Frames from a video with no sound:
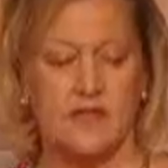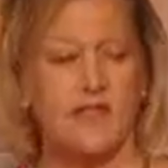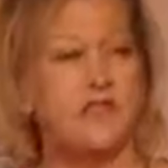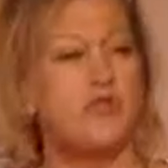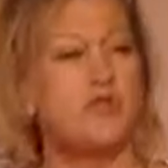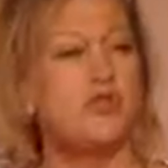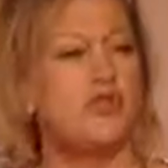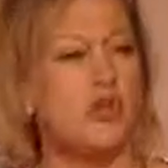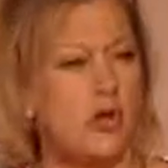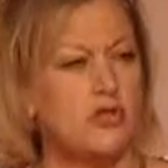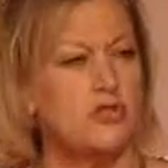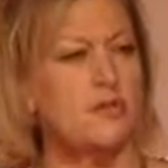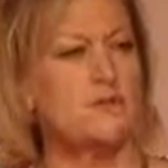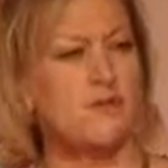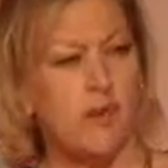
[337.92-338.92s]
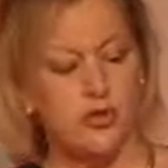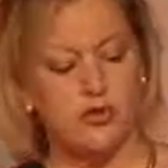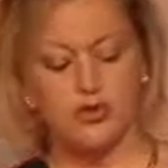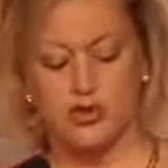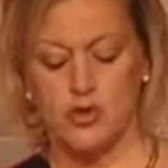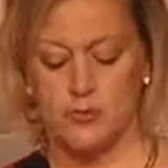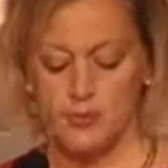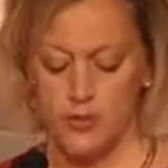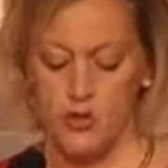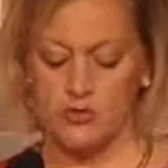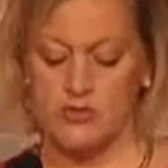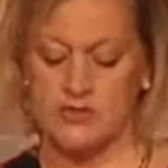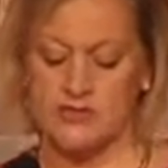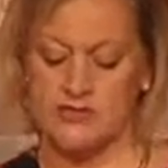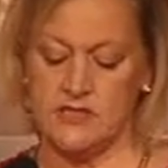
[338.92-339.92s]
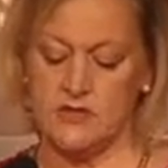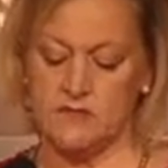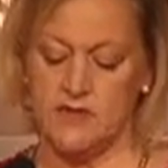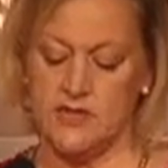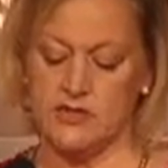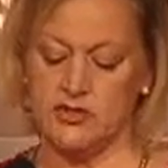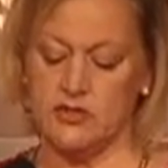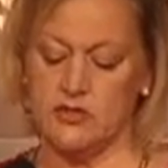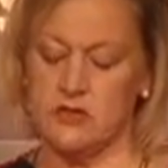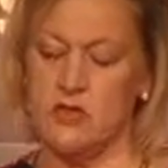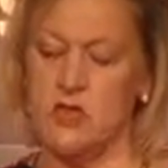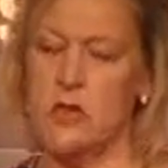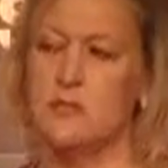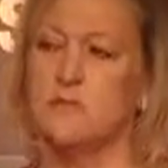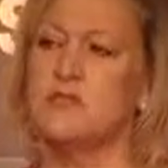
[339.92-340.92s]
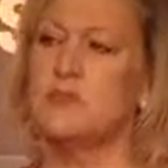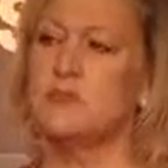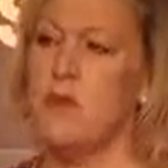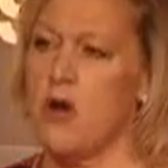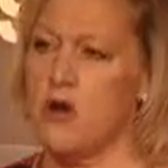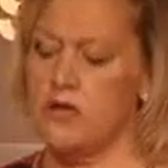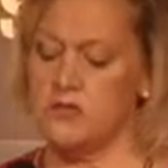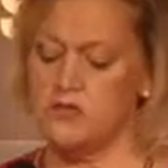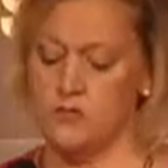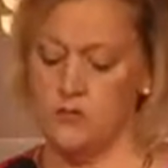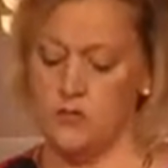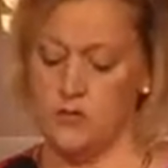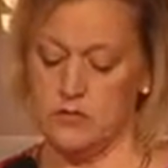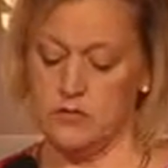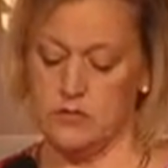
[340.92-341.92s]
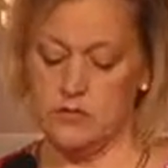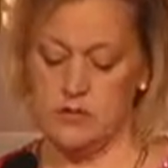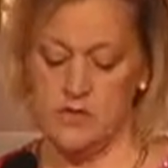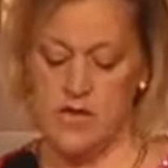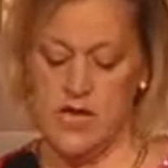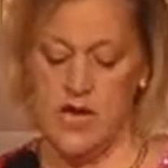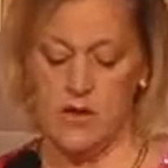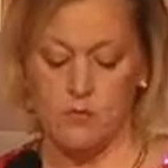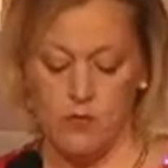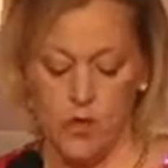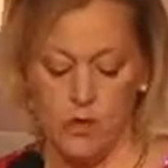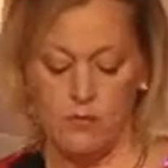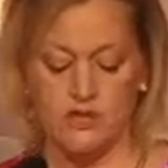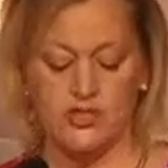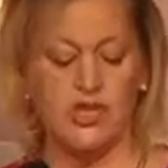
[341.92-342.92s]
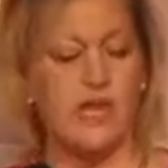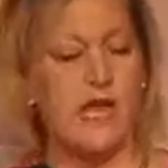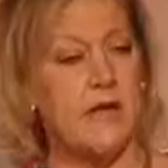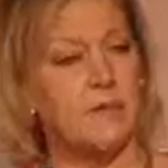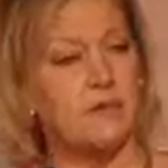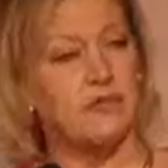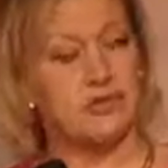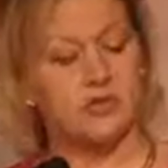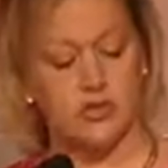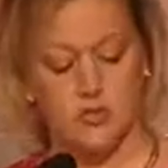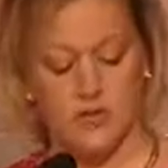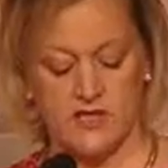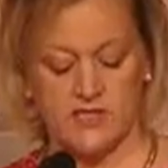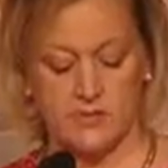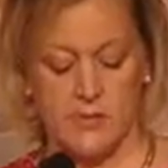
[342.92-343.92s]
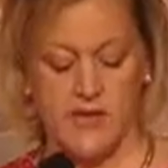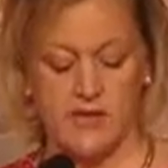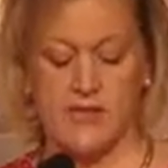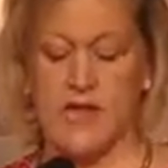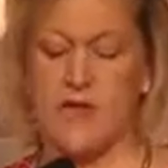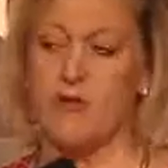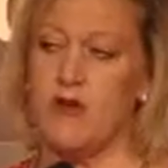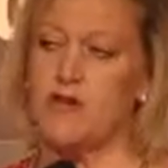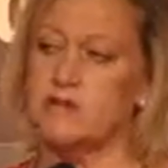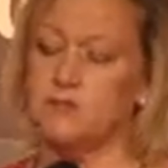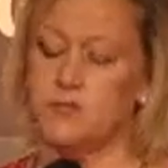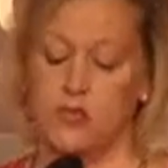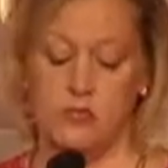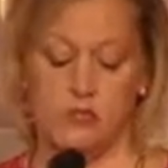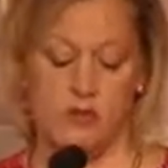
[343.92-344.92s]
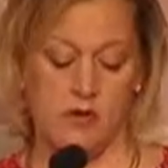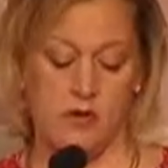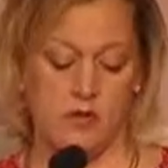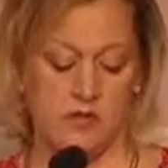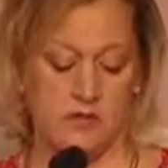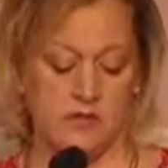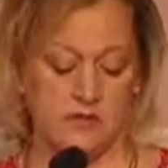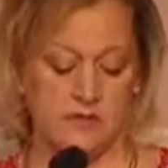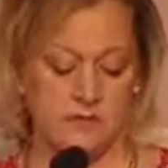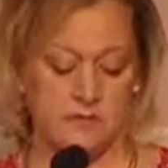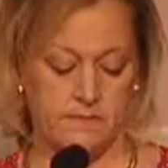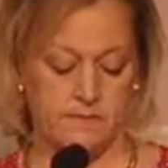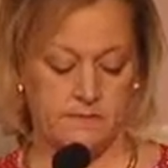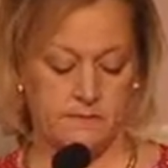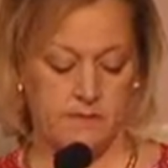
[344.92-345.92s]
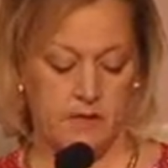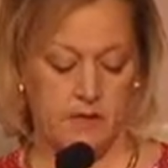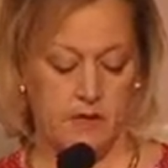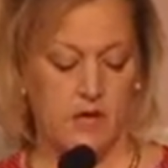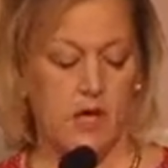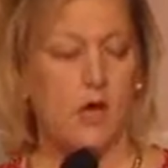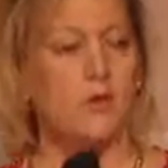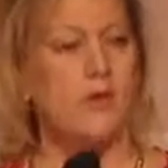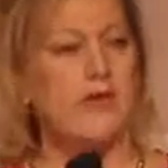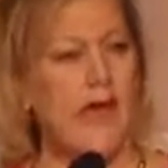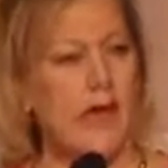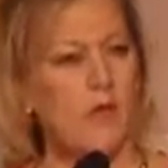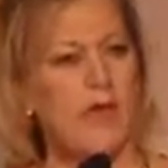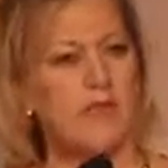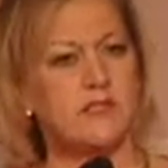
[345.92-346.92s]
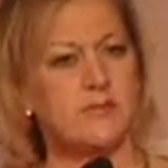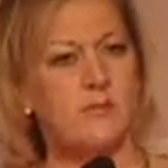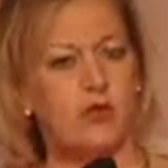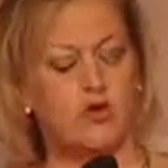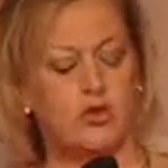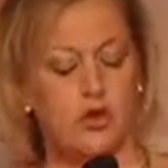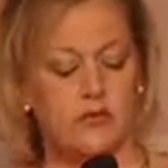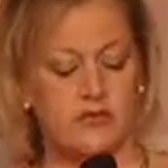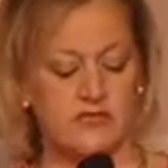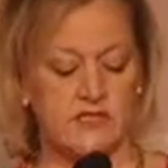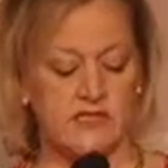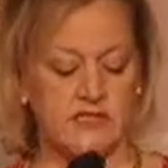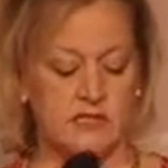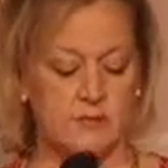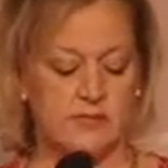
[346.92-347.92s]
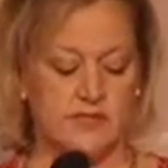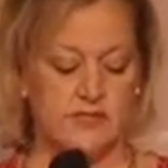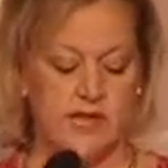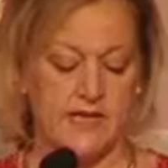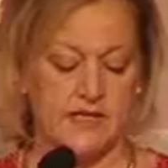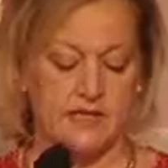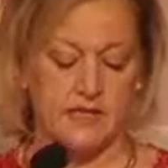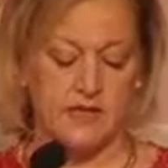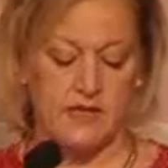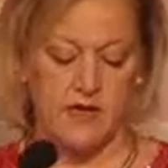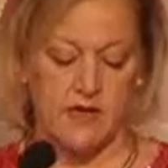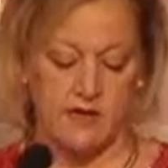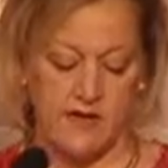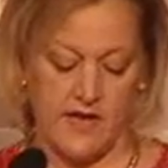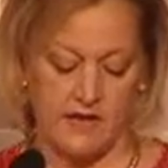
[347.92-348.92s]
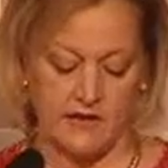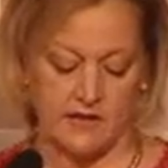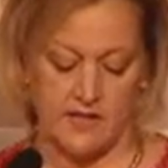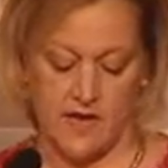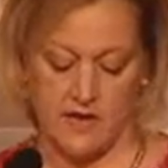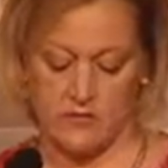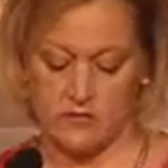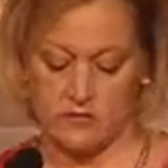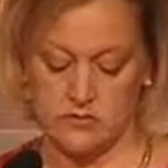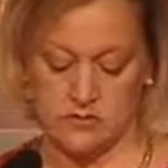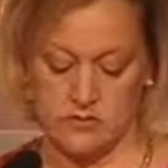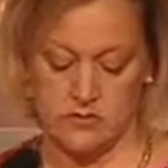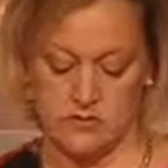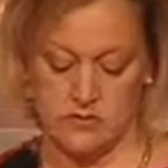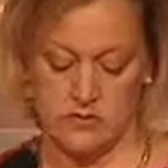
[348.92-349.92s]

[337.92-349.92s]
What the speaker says: This was not a product or process innovation, but a marketing one, and one which enabled us to expand our export markets. We now export over 60% of our sales.